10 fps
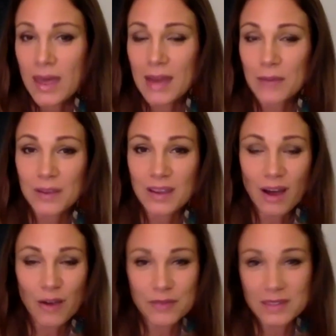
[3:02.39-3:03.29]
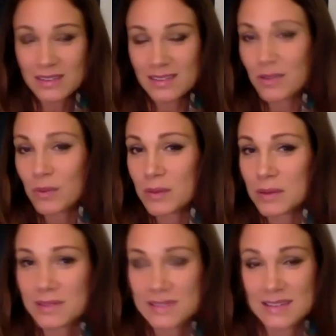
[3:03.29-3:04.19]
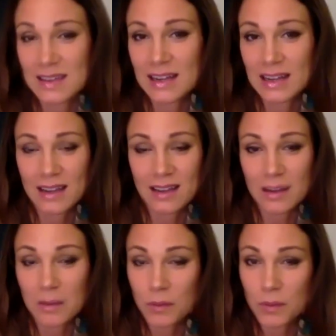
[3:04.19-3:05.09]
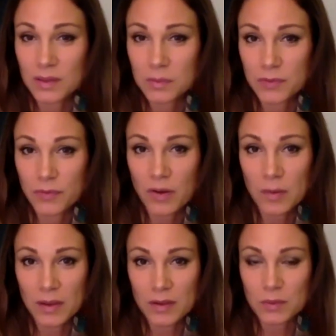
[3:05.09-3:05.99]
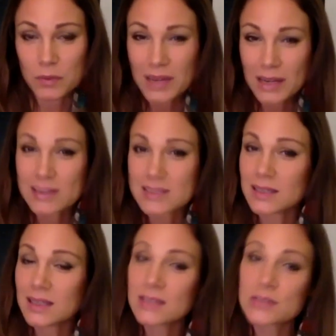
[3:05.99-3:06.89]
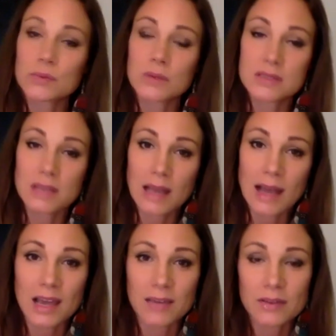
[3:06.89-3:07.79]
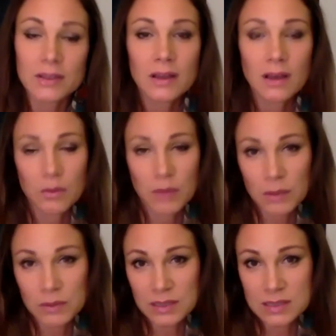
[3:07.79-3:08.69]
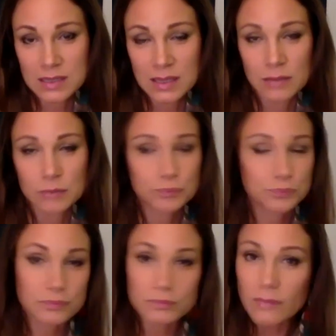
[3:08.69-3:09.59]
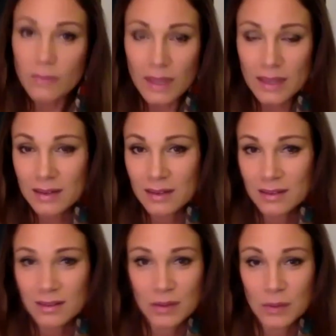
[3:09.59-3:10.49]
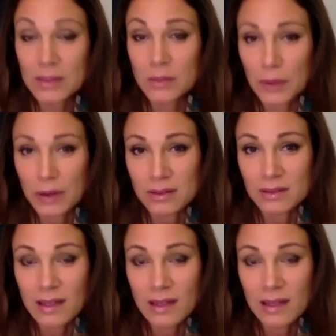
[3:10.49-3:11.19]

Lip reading: And we often only decide like a couple of weeks before, because we really listen into what's alive around us and in the world.